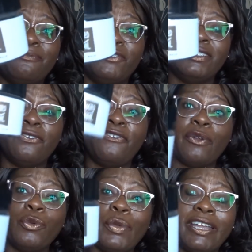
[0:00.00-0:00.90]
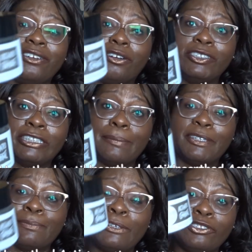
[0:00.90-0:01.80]
It's a very weird concept,
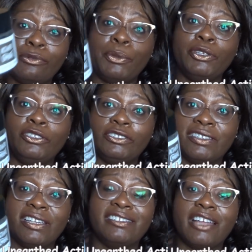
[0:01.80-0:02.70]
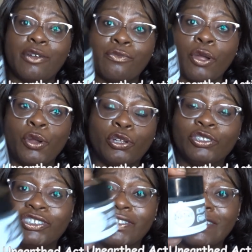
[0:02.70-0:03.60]
especially when we're used to things like
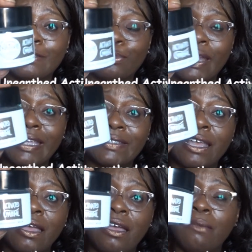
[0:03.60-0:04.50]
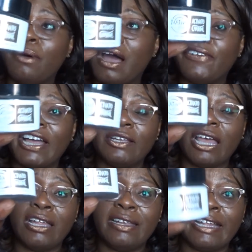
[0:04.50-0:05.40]
roll-ons and sprays. But I've had
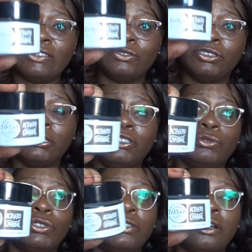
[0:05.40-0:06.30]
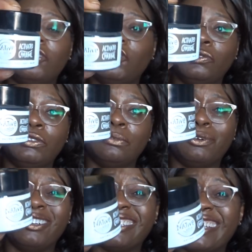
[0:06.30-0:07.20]
a natural deodorant last year in a box.